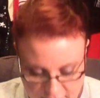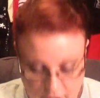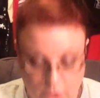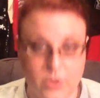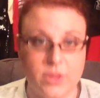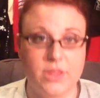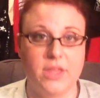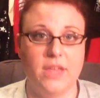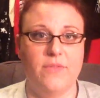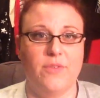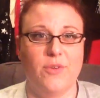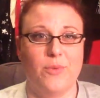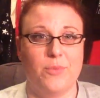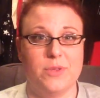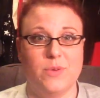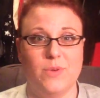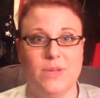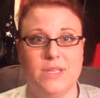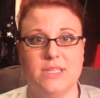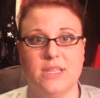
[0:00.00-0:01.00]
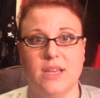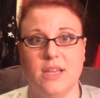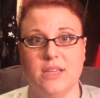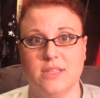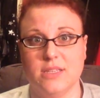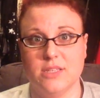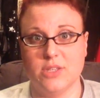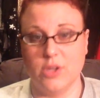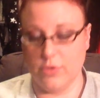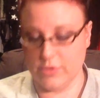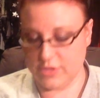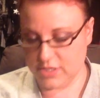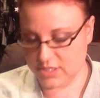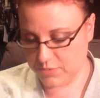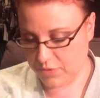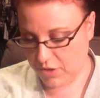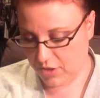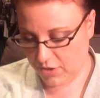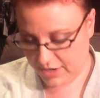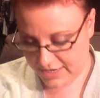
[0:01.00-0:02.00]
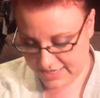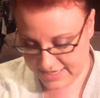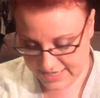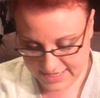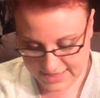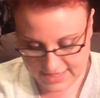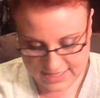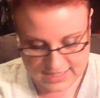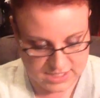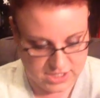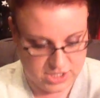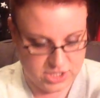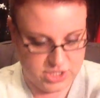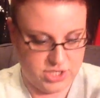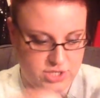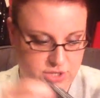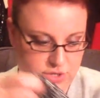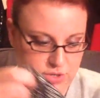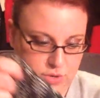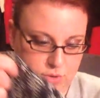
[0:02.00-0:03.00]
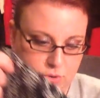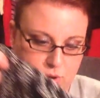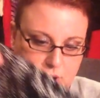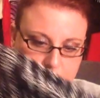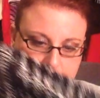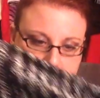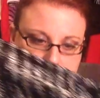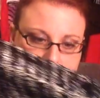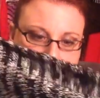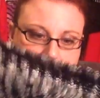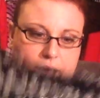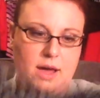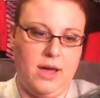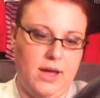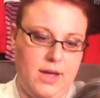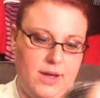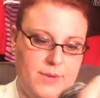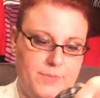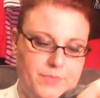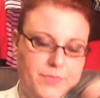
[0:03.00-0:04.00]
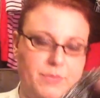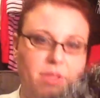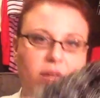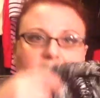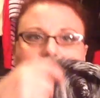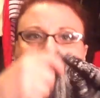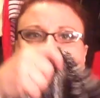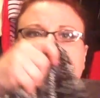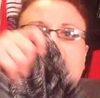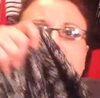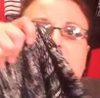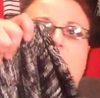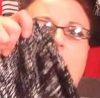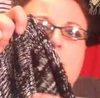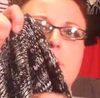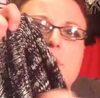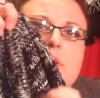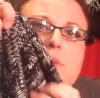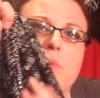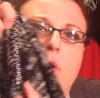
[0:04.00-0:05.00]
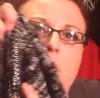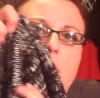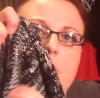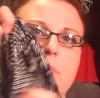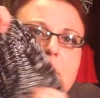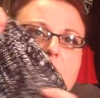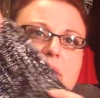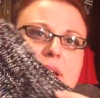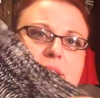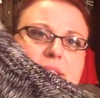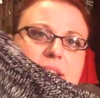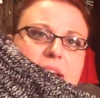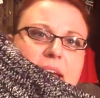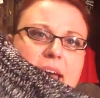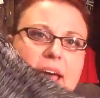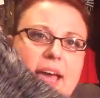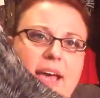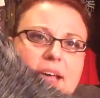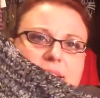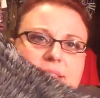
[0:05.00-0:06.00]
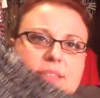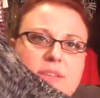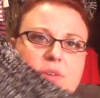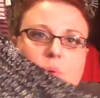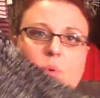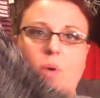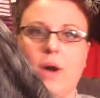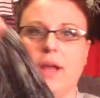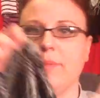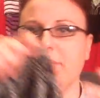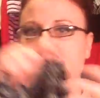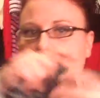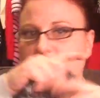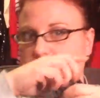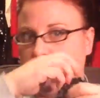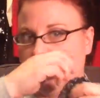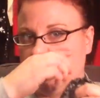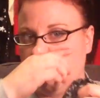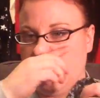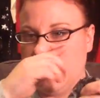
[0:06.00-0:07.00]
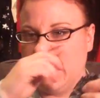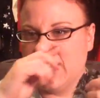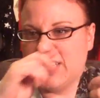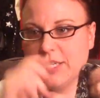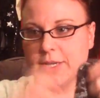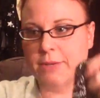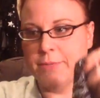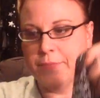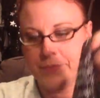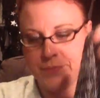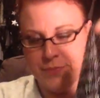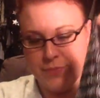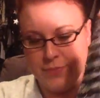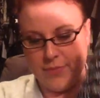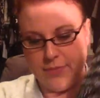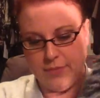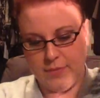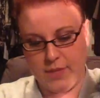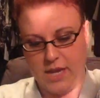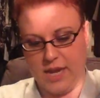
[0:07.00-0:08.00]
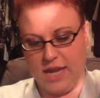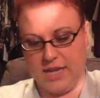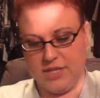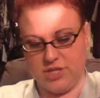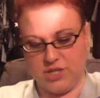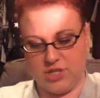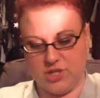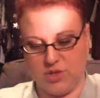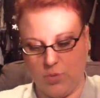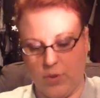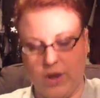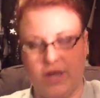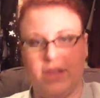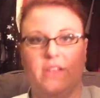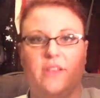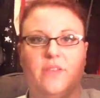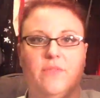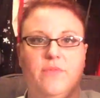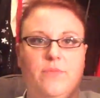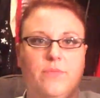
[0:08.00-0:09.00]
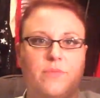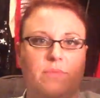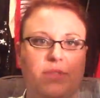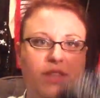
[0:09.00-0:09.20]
go with, if you're between sizes, go with the smaller. I did get this in a 2. And I say go with the smaller because it has quite a bit of stretch. And just the way that